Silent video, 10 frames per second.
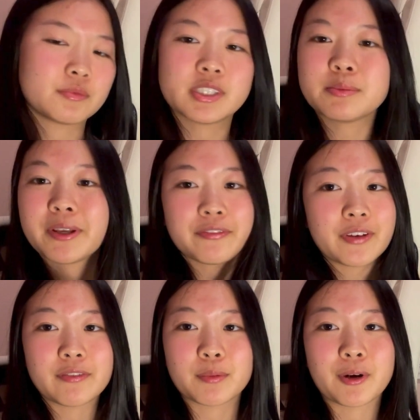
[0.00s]
This is my
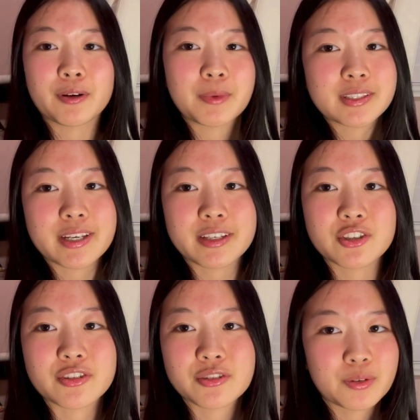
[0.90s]
favorite part of my day,
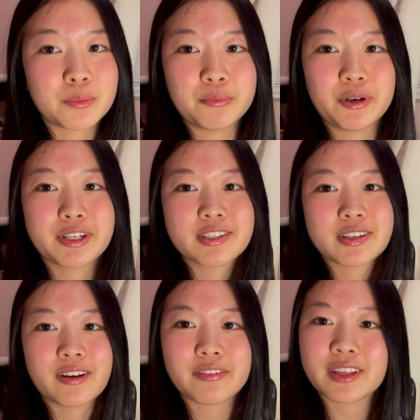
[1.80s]
just doing book
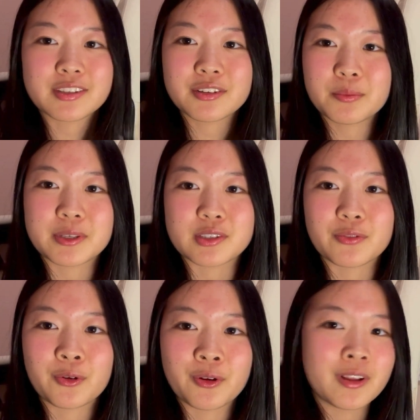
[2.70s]
stuff. It's so
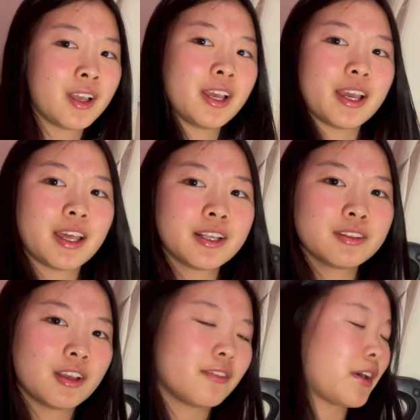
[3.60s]
peaceful. And I
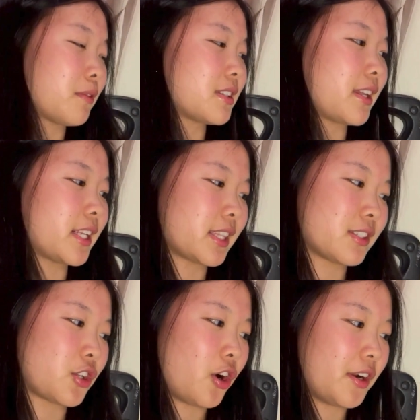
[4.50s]
love how aesthetic this
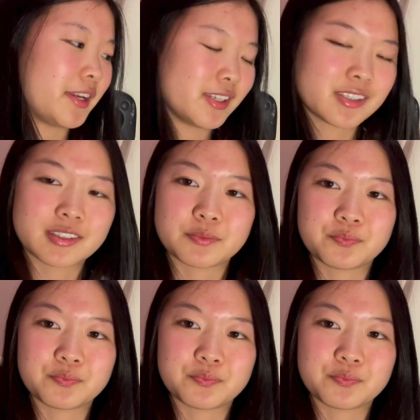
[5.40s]
card is.